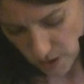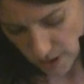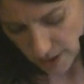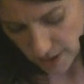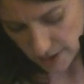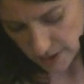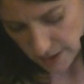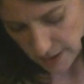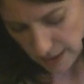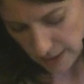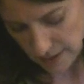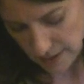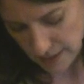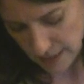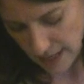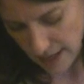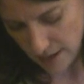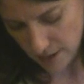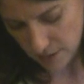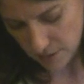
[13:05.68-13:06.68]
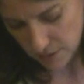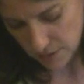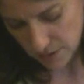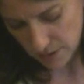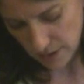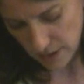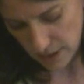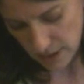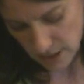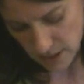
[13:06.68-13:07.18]
trellis against the
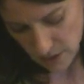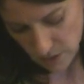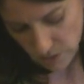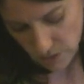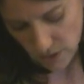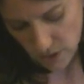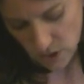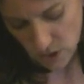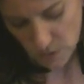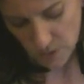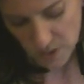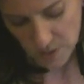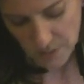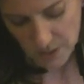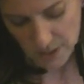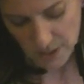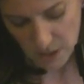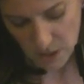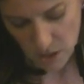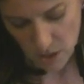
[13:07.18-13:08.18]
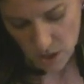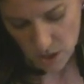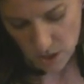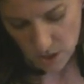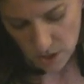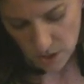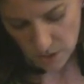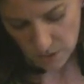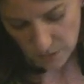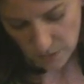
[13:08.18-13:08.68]
house, indifferent to its missing
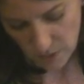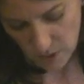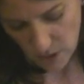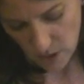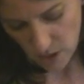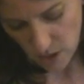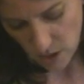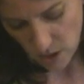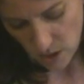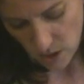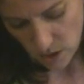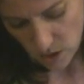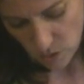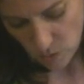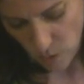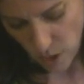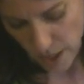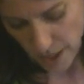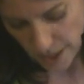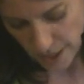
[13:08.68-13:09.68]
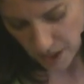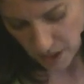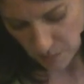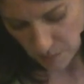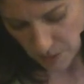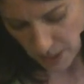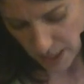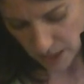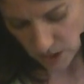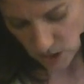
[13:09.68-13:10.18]
gardener, the wrought
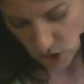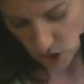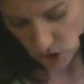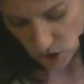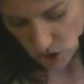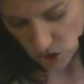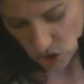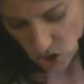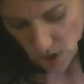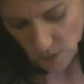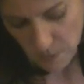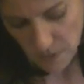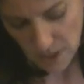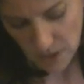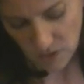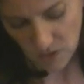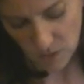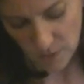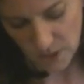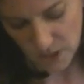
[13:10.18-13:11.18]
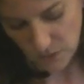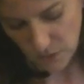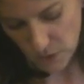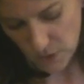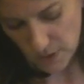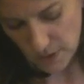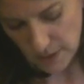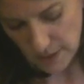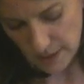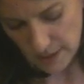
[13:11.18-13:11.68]
iron bench, chipping from its
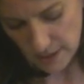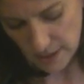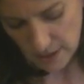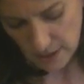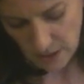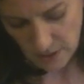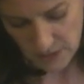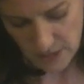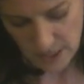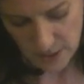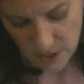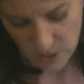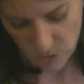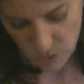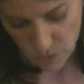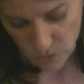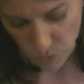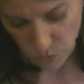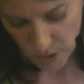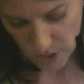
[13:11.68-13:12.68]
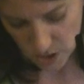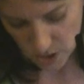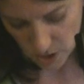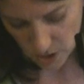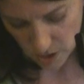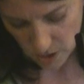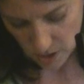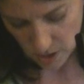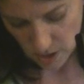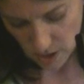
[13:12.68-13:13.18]
first season left out through the
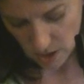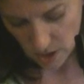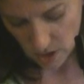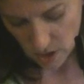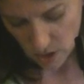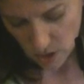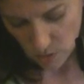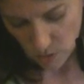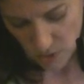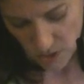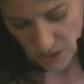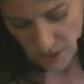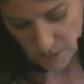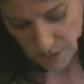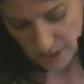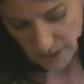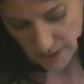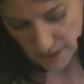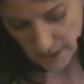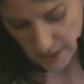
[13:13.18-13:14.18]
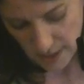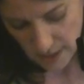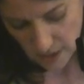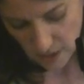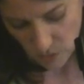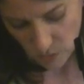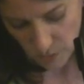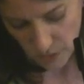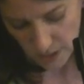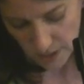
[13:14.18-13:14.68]
winter, where they'd been
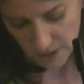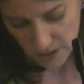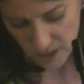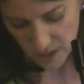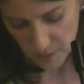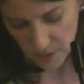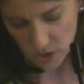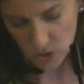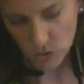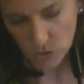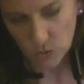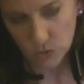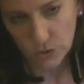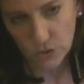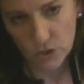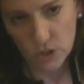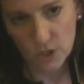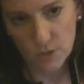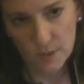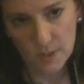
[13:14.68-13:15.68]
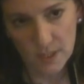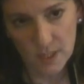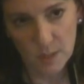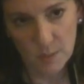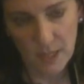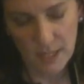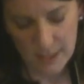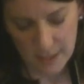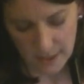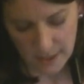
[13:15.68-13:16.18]
sitting when Elizabeth told her she was
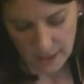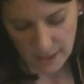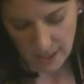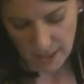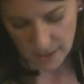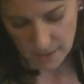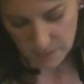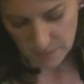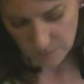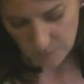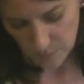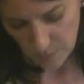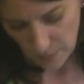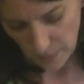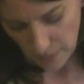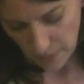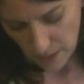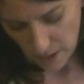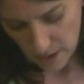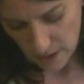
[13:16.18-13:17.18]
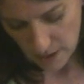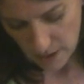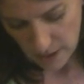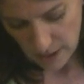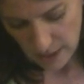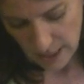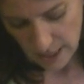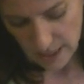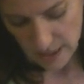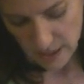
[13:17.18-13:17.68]
expecting again.
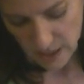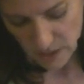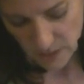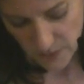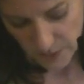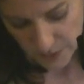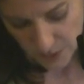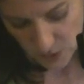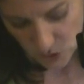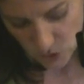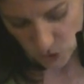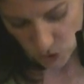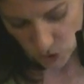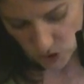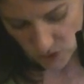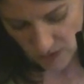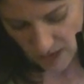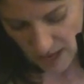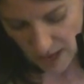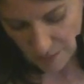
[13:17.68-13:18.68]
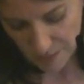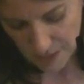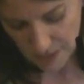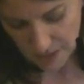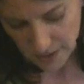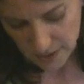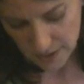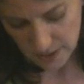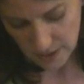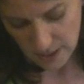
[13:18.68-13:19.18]
Kate had felt a surge of
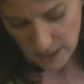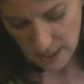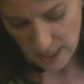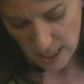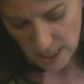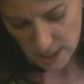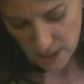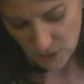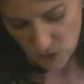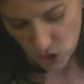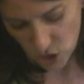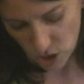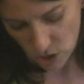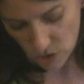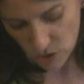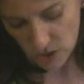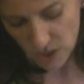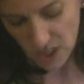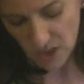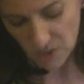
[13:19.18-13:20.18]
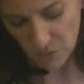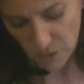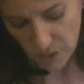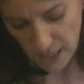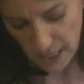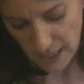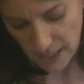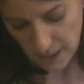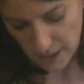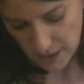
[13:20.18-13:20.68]
happiness as if she herself were
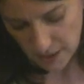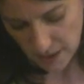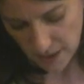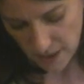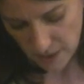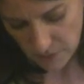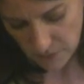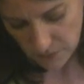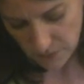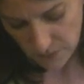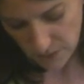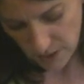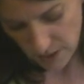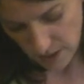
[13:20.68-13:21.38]
gaining a life.